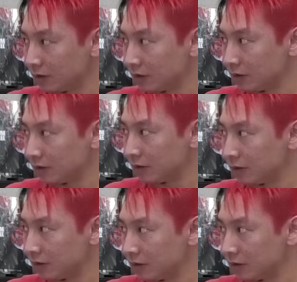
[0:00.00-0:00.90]

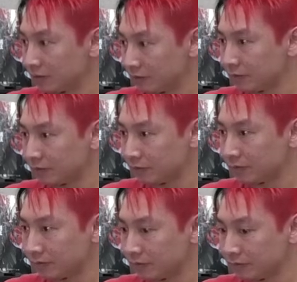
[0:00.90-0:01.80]

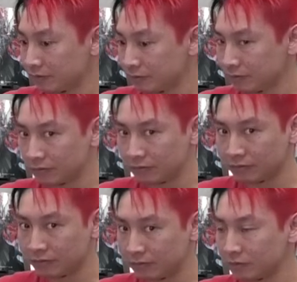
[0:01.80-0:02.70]

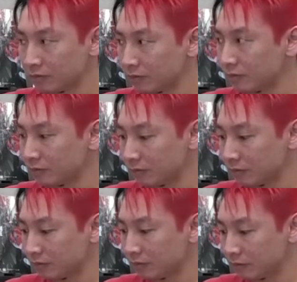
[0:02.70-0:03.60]

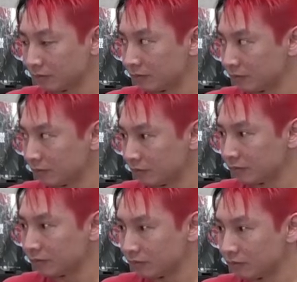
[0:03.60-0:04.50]
The person shown says nothing.